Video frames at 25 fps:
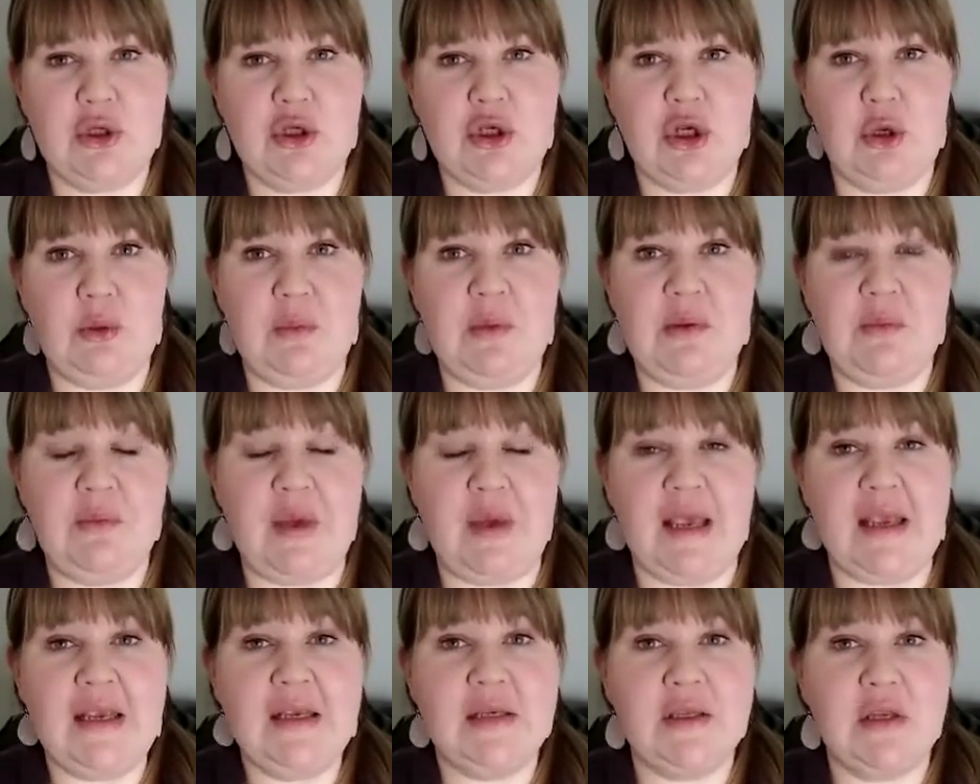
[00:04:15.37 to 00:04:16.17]
should be
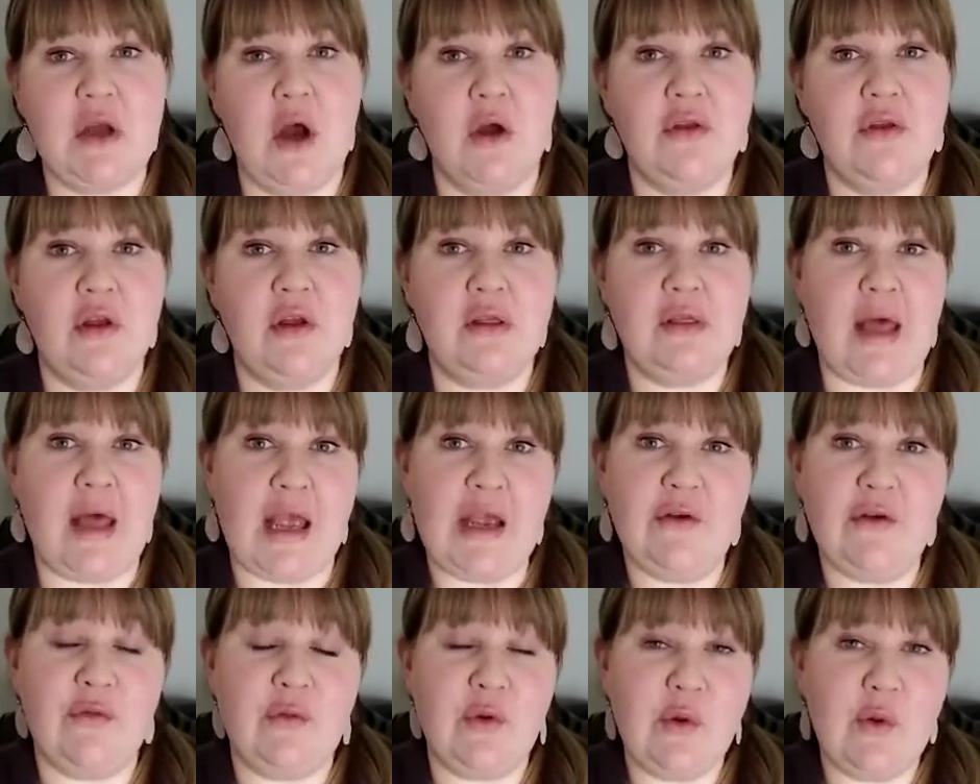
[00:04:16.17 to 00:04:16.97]
based on the
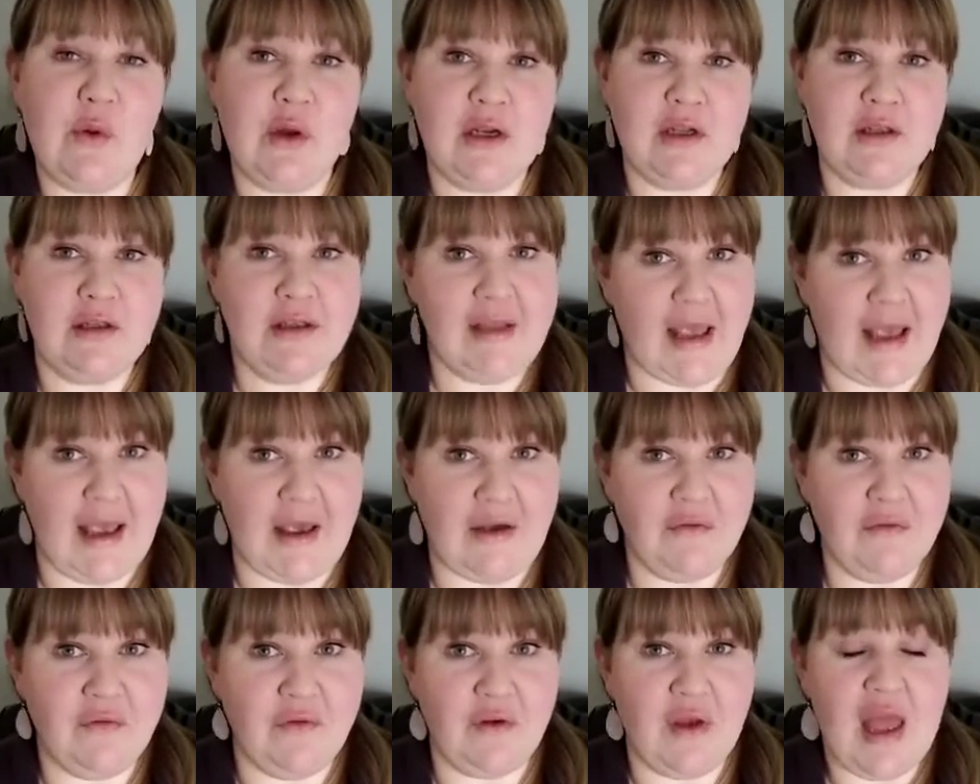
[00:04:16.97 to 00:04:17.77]
life we want to
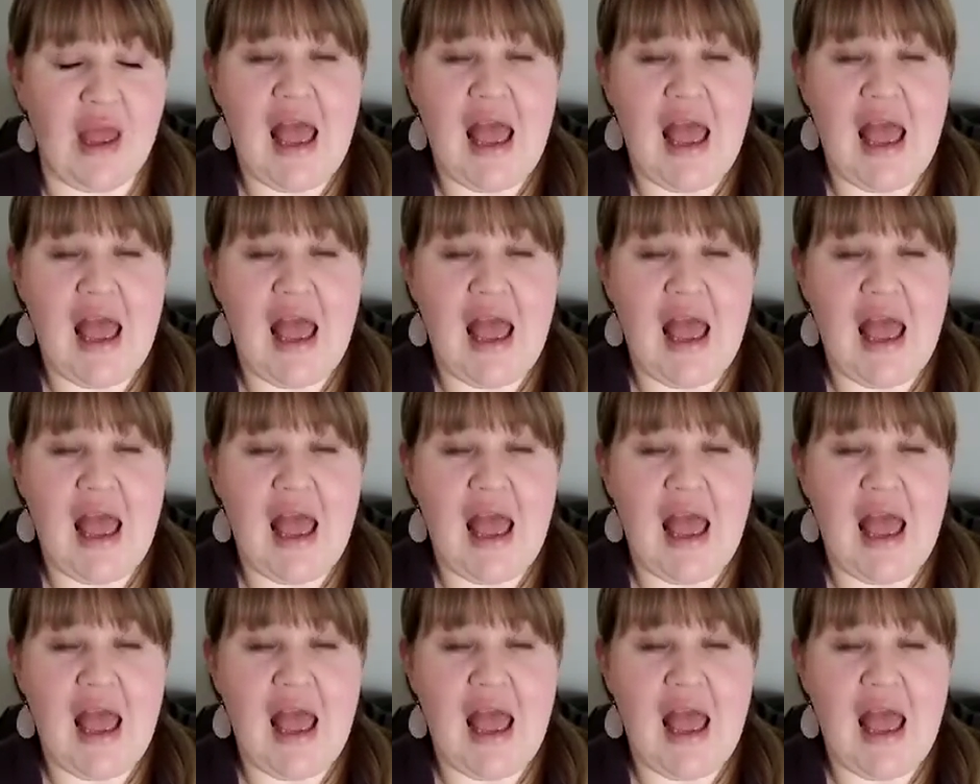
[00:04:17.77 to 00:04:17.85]
live,